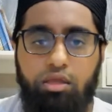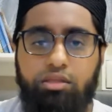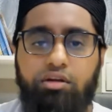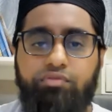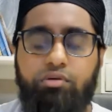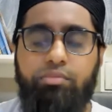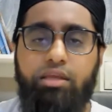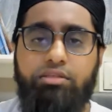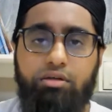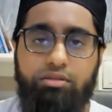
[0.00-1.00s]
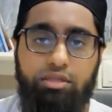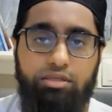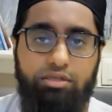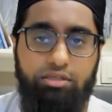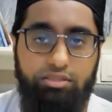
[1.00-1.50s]
And therefore, based on
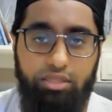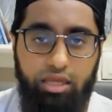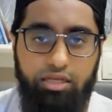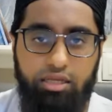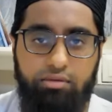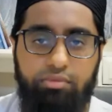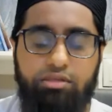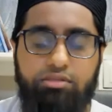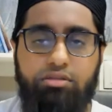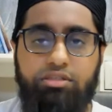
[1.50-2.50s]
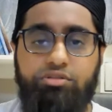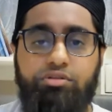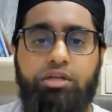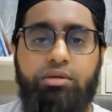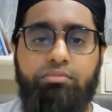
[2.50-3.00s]
this understanding and based on this
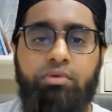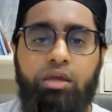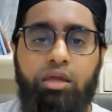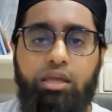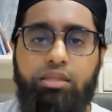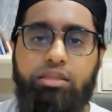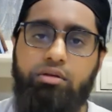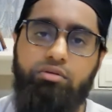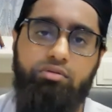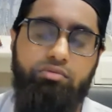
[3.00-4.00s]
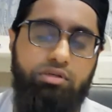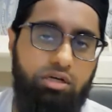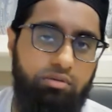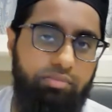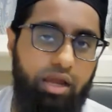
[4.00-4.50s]
dream, he then
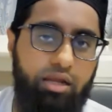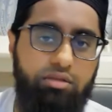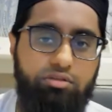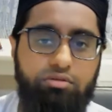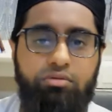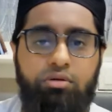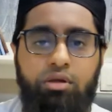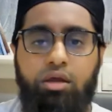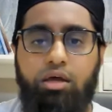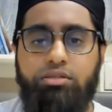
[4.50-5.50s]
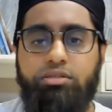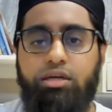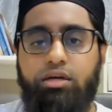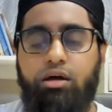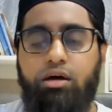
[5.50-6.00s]
returned back to
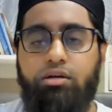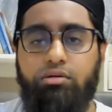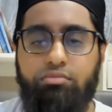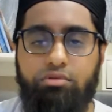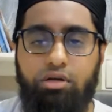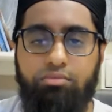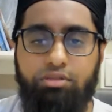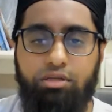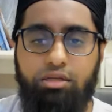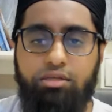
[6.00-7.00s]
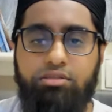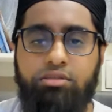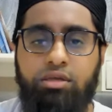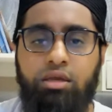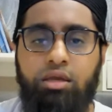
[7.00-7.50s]
Hazrat Ihrar
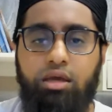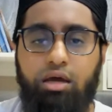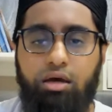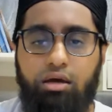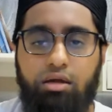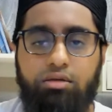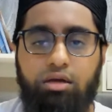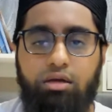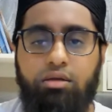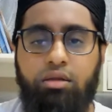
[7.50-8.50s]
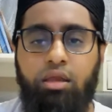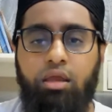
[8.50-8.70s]
Khanqah.